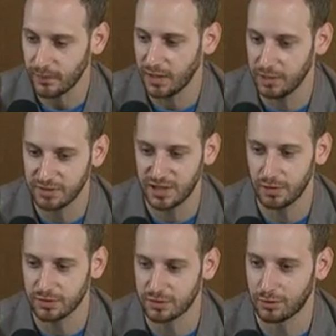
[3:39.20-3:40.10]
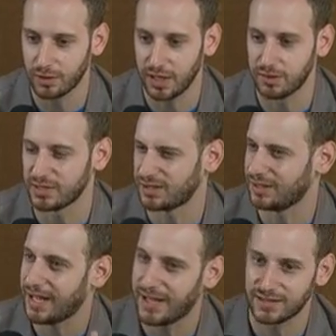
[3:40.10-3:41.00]
he was telling the story, and it was like the
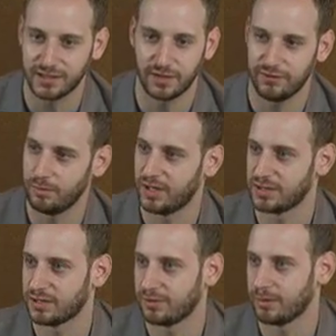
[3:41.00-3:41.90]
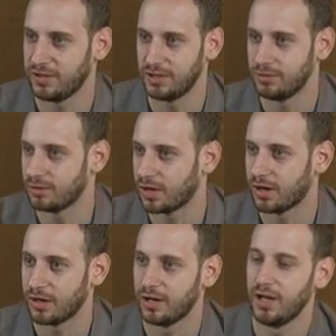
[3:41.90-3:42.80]
last few minutes of our P2
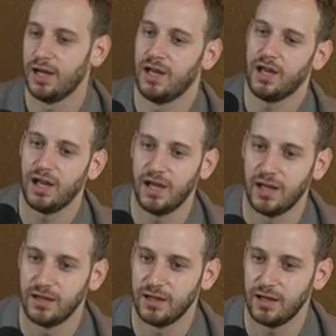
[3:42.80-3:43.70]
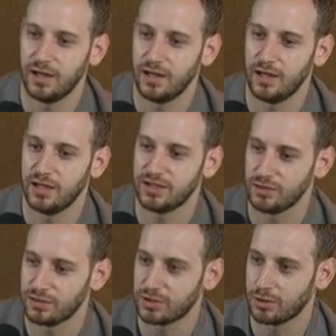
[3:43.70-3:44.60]
card, and as soon
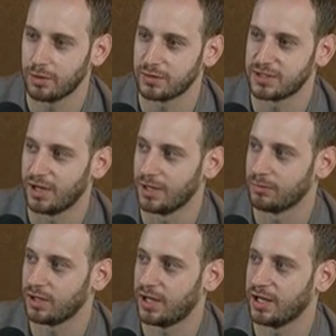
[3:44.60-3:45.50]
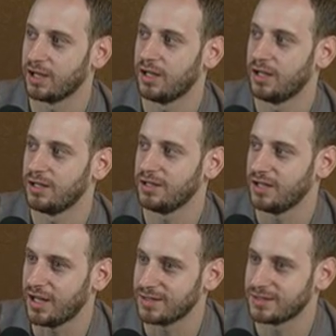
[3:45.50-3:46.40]
as the story was done, we were like,
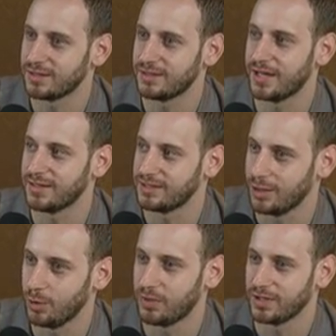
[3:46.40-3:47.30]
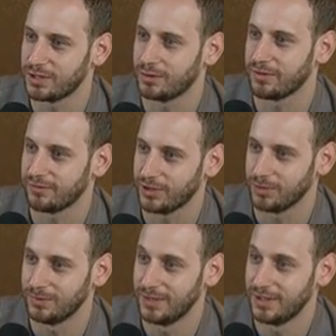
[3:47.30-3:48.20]
yes, that is the opening to our
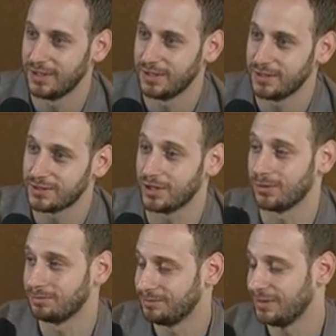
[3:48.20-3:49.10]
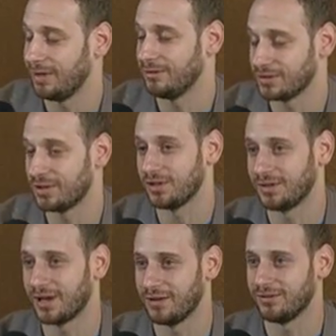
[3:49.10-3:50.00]
film. So it was a
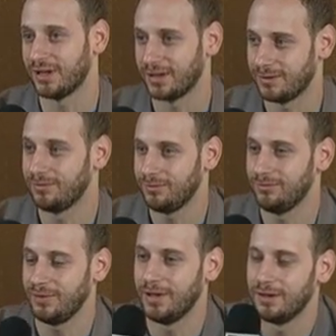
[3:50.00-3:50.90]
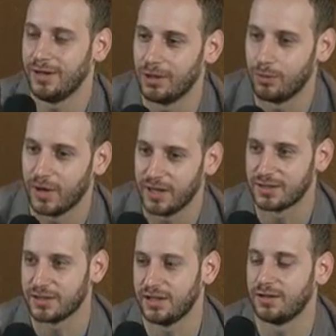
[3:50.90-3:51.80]
good kind of way
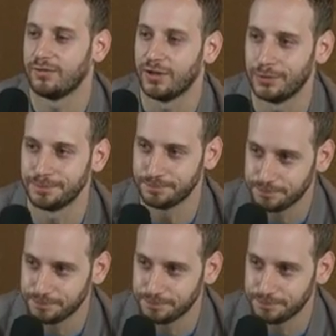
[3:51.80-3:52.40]
into the interview.